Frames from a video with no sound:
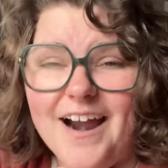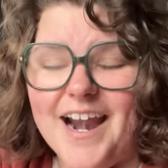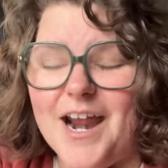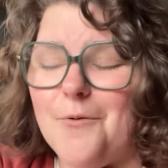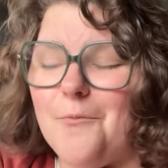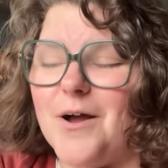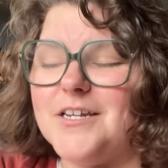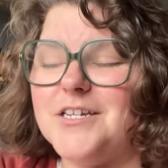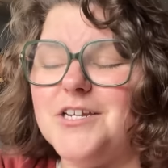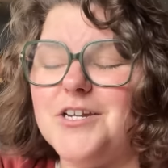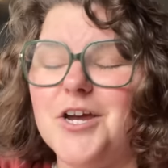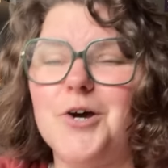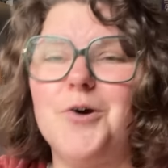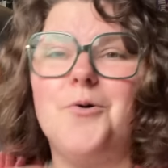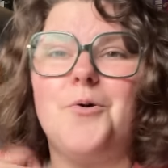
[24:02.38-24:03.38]
and I want to
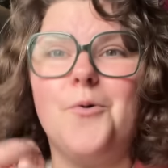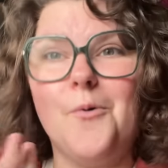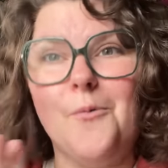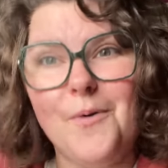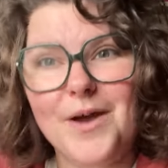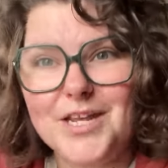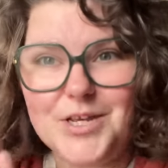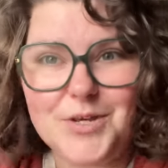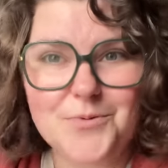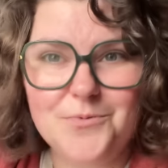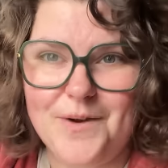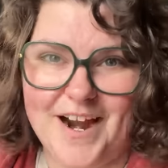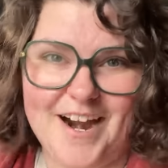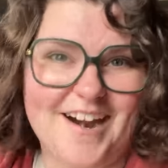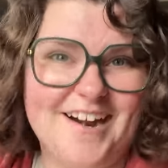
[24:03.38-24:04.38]
know what you
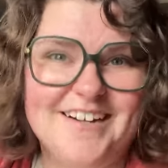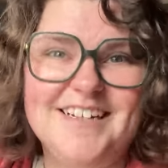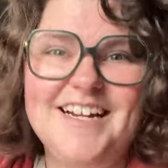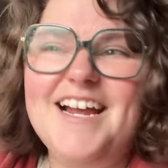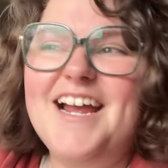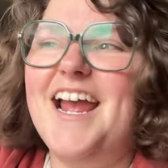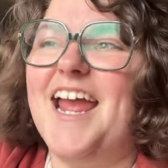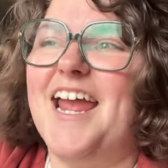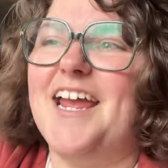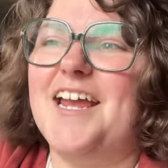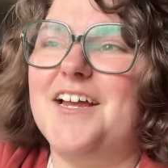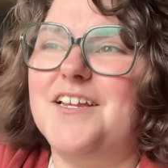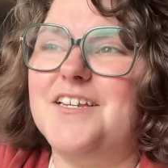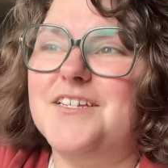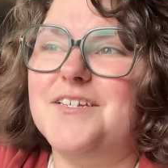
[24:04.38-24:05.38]
wear
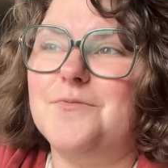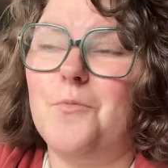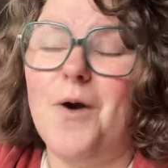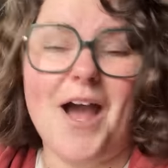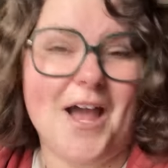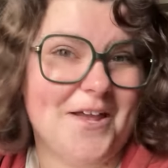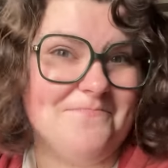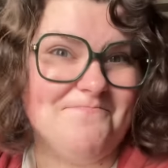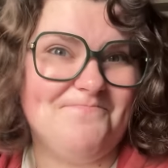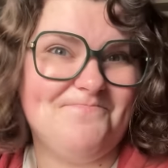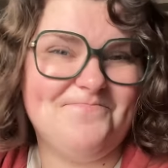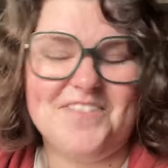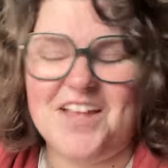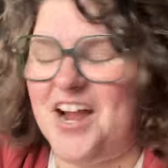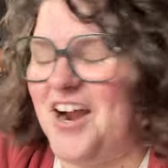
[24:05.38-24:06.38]
and why.
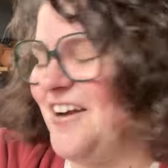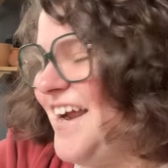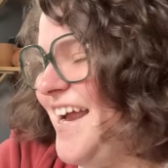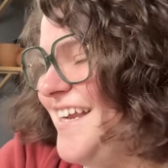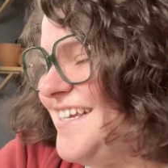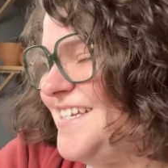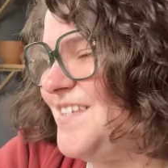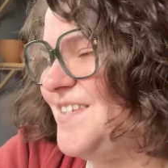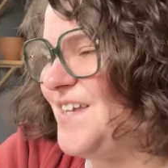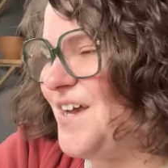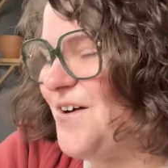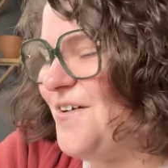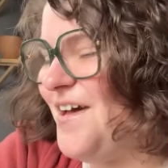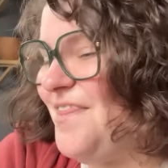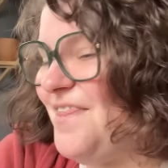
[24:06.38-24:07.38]
All right,
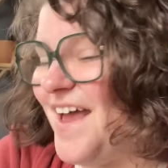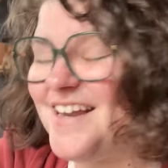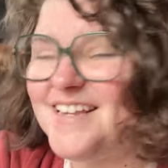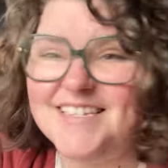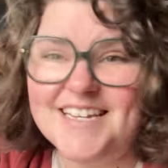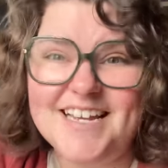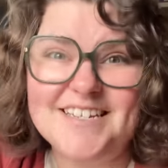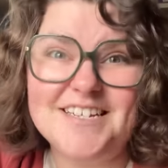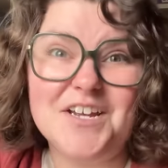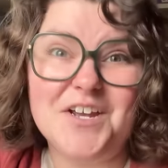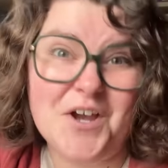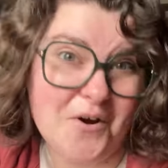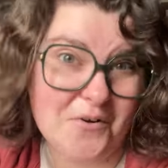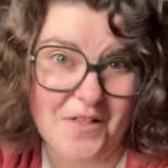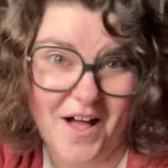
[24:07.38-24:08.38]
so that is it.
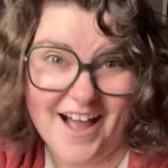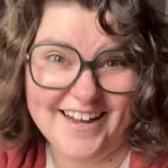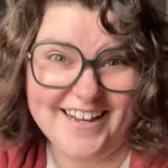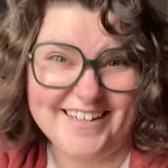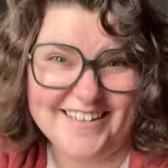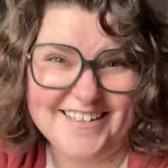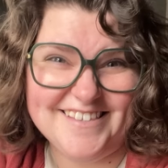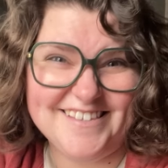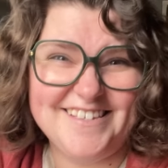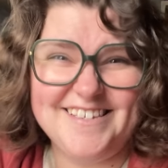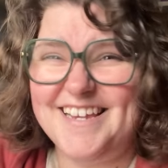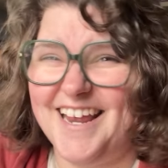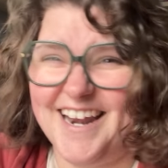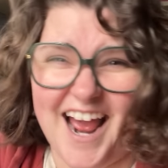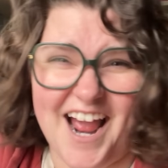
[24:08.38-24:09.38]
Go Lions,
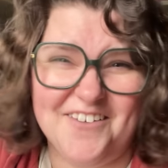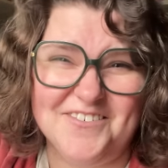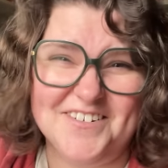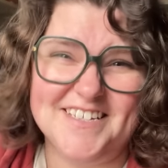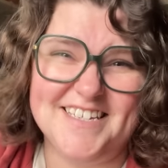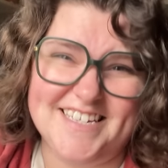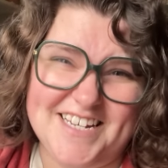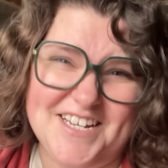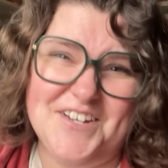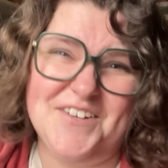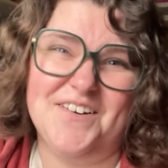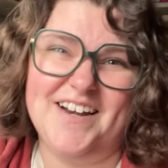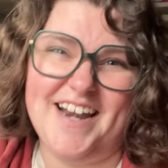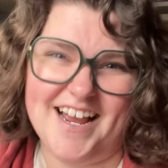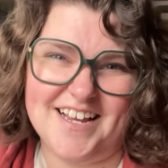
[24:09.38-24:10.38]
and I will see
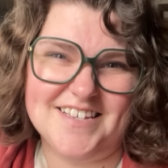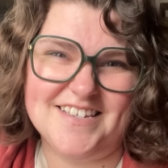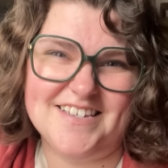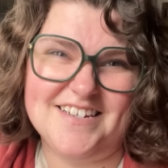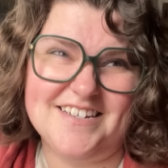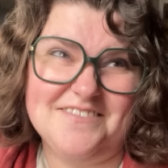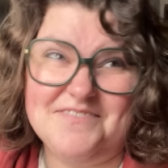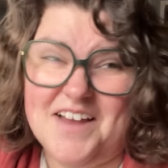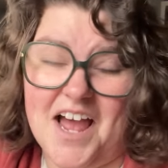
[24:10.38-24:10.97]
you next